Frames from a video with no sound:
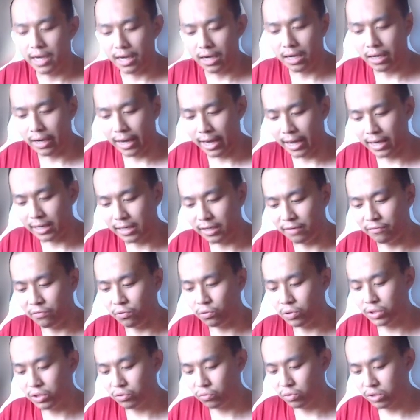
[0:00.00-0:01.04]
And if you
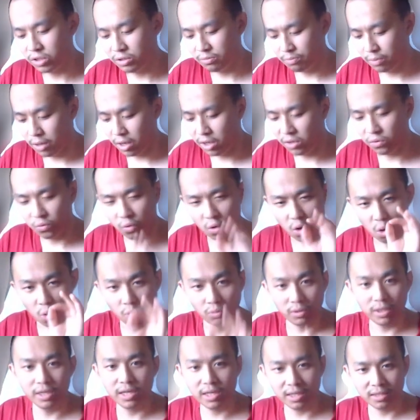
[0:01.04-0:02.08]
just respond
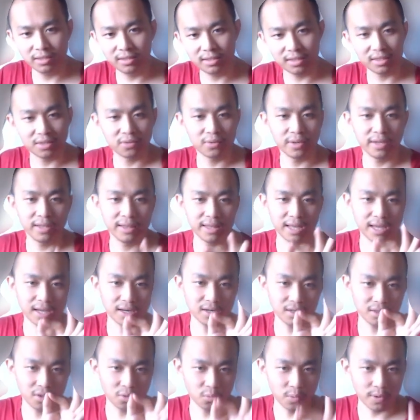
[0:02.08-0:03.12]
only considering that
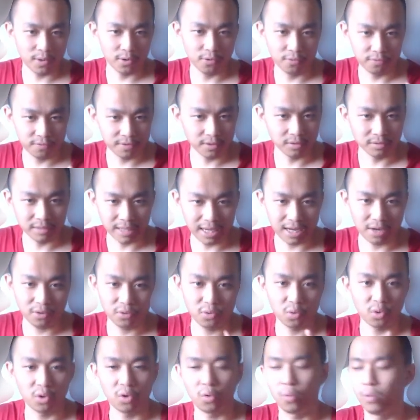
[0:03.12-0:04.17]
the way you feel now,
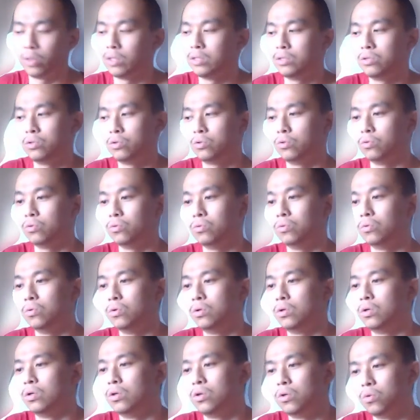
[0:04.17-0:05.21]
you're going to
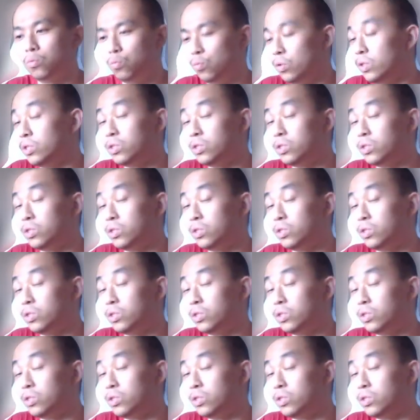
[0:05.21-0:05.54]
wish you